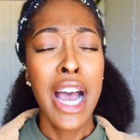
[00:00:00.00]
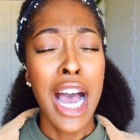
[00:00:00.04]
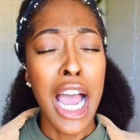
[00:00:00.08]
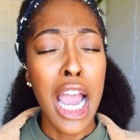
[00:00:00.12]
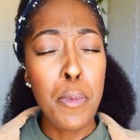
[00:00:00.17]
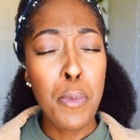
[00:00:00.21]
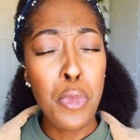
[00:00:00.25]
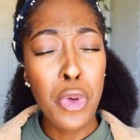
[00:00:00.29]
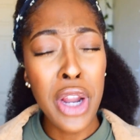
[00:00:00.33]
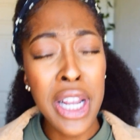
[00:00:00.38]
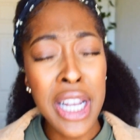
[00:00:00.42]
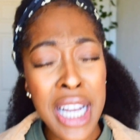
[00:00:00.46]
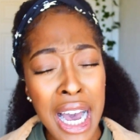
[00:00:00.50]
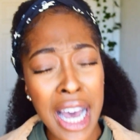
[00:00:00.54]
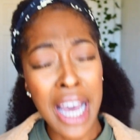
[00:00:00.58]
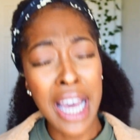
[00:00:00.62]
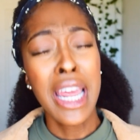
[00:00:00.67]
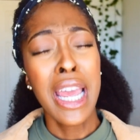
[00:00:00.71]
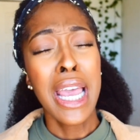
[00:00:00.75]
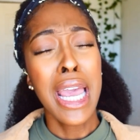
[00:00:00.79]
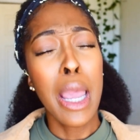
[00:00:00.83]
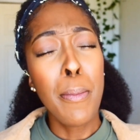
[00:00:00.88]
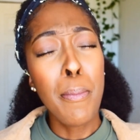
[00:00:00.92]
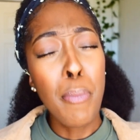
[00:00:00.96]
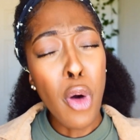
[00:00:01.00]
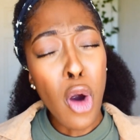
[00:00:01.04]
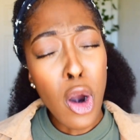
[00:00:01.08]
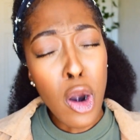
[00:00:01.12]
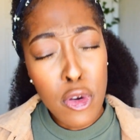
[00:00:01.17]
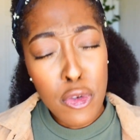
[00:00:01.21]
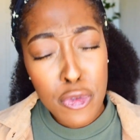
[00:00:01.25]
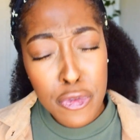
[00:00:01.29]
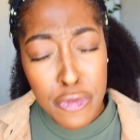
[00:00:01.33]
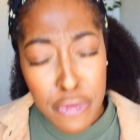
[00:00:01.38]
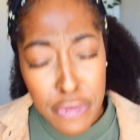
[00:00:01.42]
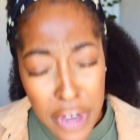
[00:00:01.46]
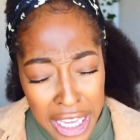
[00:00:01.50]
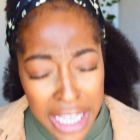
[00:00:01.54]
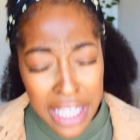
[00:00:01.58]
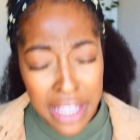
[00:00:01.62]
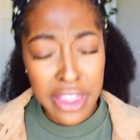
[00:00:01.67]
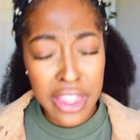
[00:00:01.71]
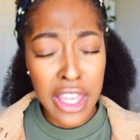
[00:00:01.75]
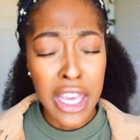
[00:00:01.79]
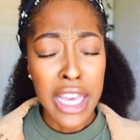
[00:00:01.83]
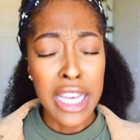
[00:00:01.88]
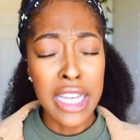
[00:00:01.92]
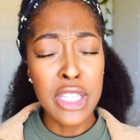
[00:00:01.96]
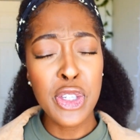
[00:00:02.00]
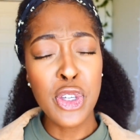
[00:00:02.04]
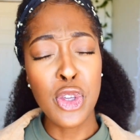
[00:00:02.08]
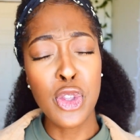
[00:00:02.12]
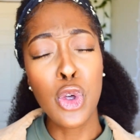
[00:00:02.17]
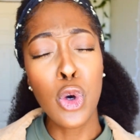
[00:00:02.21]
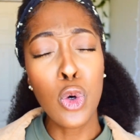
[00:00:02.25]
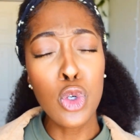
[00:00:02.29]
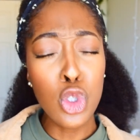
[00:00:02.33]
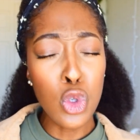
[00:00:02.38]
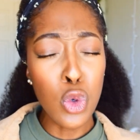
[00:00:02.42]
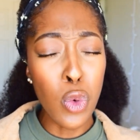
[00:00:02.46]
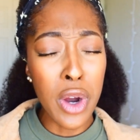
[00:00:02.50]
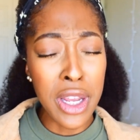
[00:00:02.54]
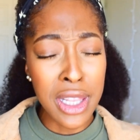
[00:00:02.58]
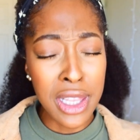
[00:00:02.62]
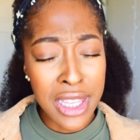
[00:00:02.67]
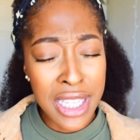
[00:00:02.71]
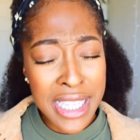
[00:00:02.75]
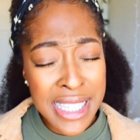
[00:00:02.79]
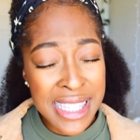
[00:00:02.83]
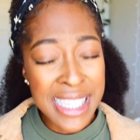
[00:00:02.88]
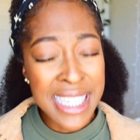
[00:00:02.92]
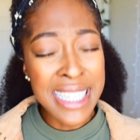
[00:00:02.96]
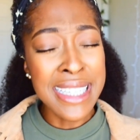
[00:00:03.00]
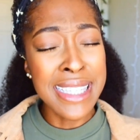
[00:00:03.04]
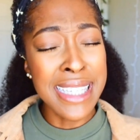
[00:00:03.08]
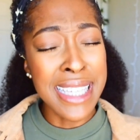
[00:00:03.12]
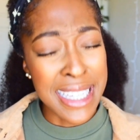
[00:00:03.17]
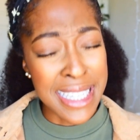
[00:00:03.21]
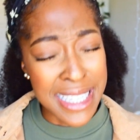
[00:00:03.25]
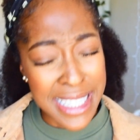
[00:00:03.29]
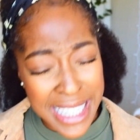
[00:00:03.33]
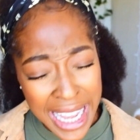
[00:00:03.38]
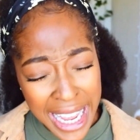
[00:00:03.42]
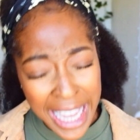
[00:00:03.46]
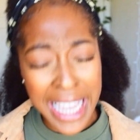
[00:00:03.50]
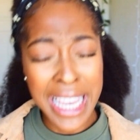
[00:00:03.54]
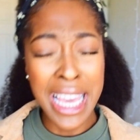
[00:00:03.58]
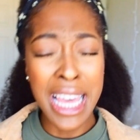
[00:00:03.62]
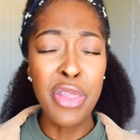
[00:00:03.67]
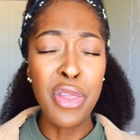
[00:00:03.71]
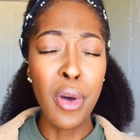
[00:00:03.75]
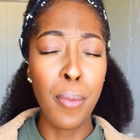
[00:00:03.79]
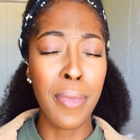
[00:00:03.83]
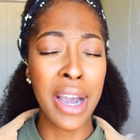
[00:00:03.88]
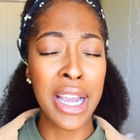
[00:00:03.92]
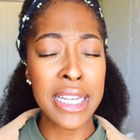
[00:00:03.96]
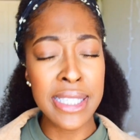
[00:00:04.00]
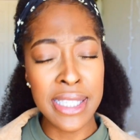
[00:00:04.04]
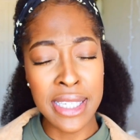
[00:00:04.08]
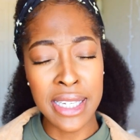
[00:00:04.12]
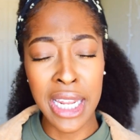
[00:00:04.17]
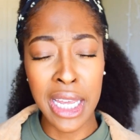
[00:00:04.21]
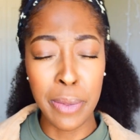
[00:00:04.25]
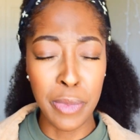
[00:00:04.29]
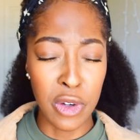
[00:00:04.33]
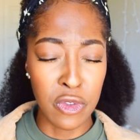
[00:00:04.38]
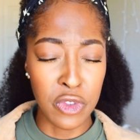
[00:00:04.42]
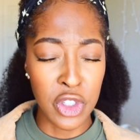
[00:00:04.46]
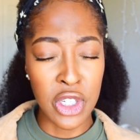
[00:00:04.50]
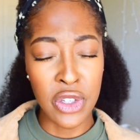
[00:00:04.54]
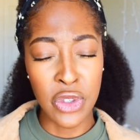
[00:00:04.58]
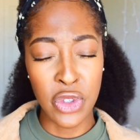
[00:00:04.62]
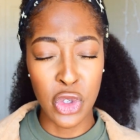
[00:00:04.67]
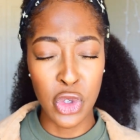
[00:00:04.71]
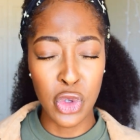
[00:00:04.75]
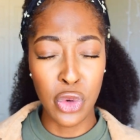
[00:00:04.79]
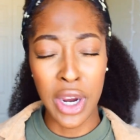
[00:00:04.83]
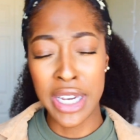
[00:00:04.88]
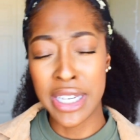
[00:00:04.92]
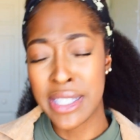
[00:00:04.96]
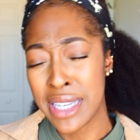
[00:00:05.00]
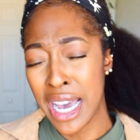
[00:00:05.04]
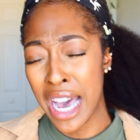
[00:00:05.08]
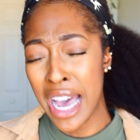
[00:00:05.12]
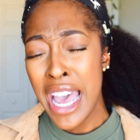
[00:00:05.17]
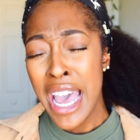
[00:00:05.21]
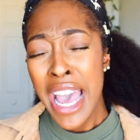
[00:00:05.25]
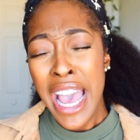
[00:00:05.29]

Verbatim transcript: I pray, God, impart faith into those who are listening today in the mighty name of Jesus Christ, God.